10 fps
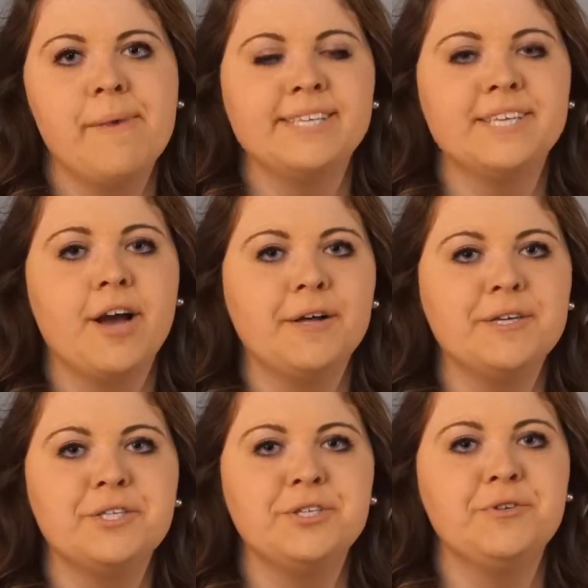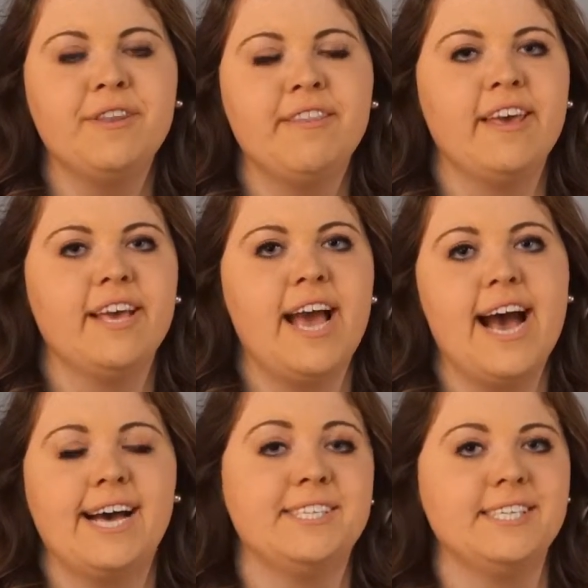as a college student that
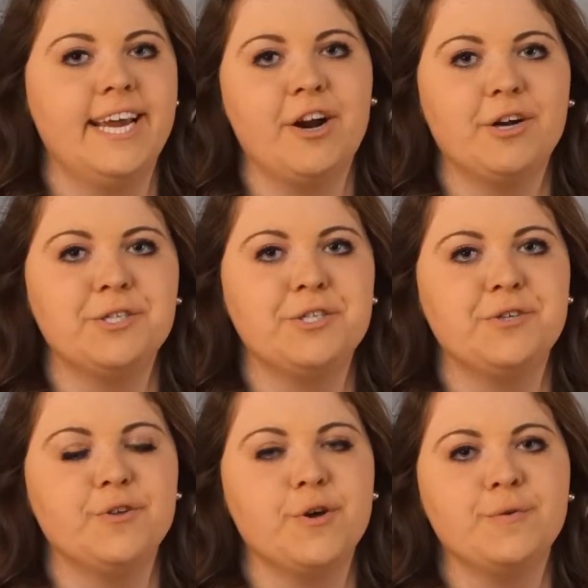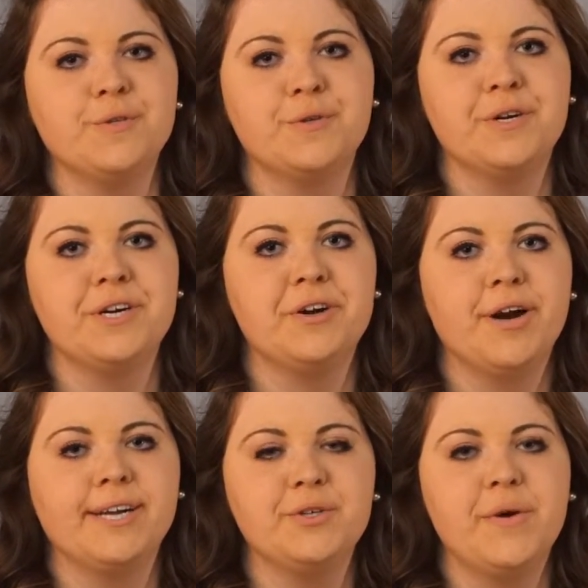has to take on student loans in order to
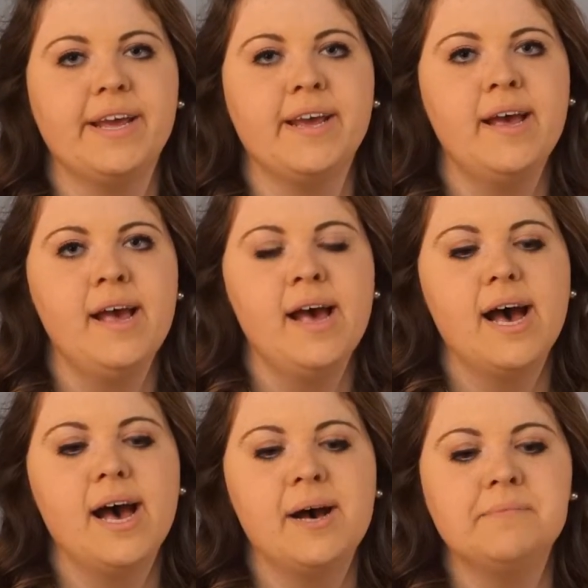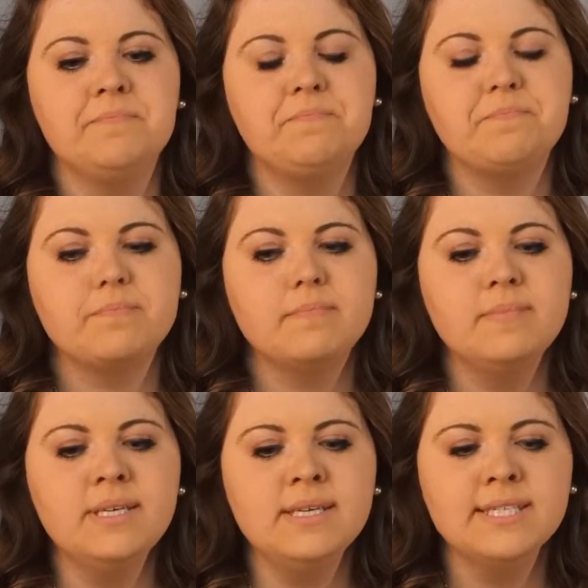graduate, um,
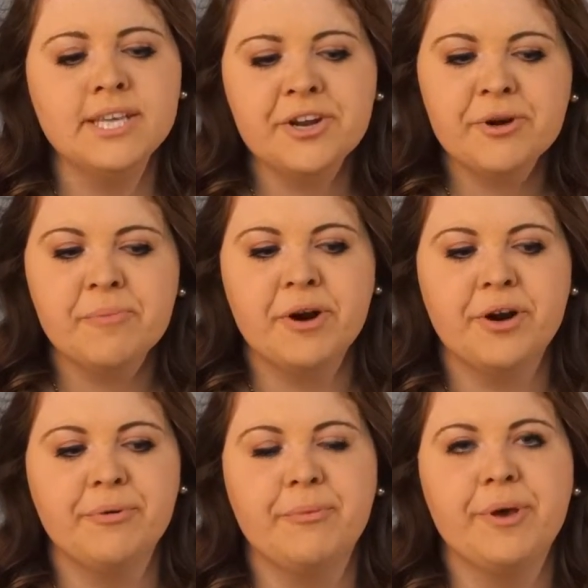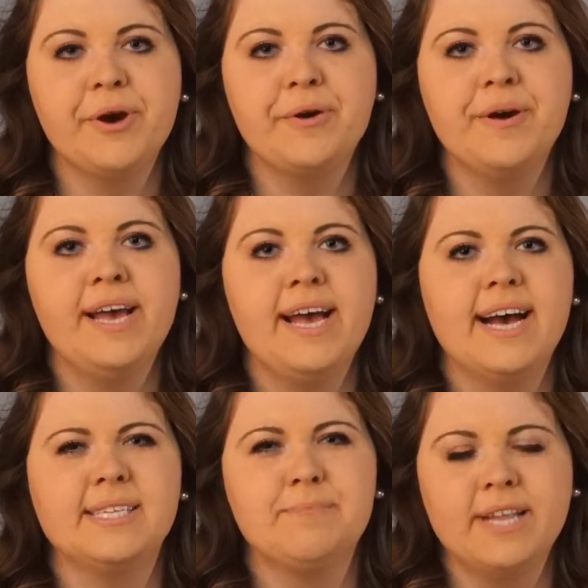Senator Marco Rubio
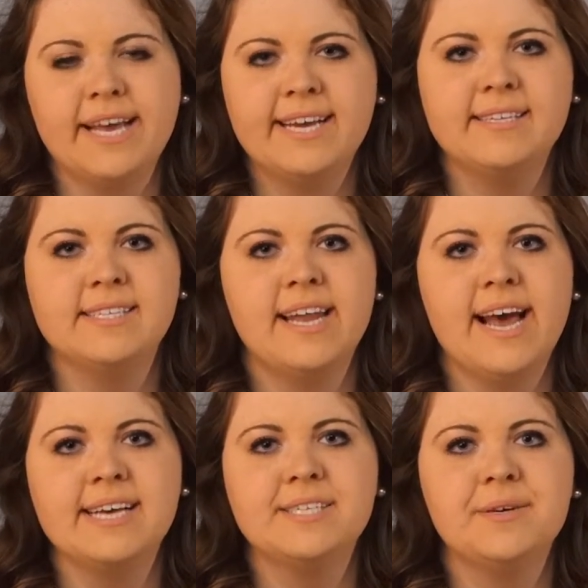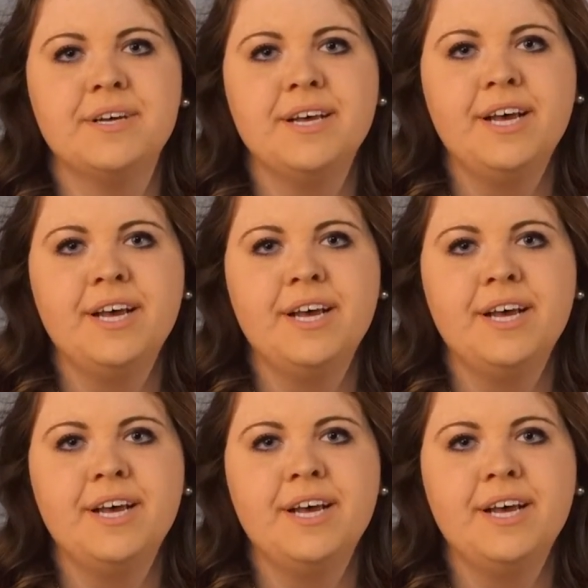has plans and has a